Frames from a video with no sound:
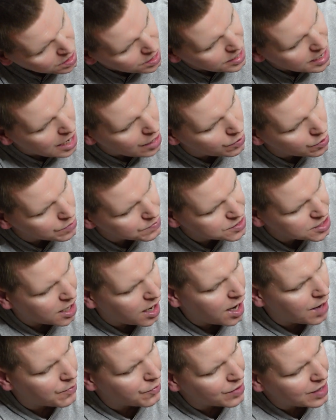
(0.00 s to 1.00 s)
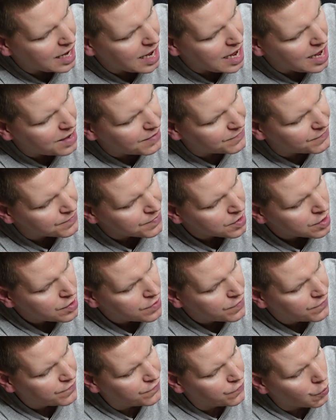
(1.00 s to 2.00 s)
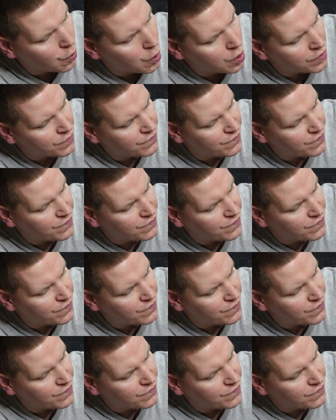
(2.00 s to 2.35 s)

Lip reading: Now up top we have 4